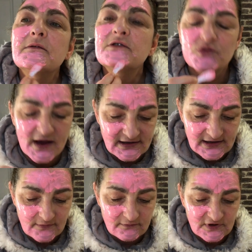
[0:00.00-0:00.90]

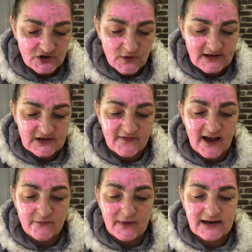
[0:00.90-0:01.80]
20 to
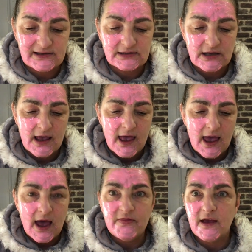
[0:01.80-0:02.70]
25 minutes
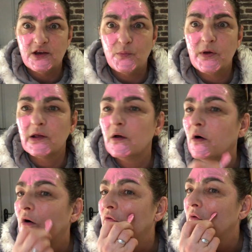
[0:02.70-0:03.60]
and then you peel it
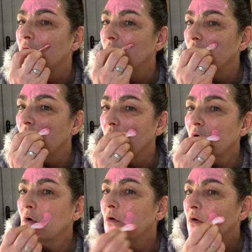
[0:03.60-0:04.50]
off.
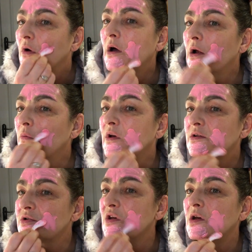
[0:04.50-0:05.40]
And we'll
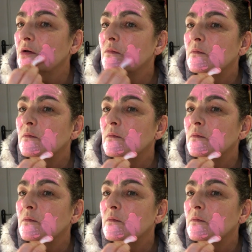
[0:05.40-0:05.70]
see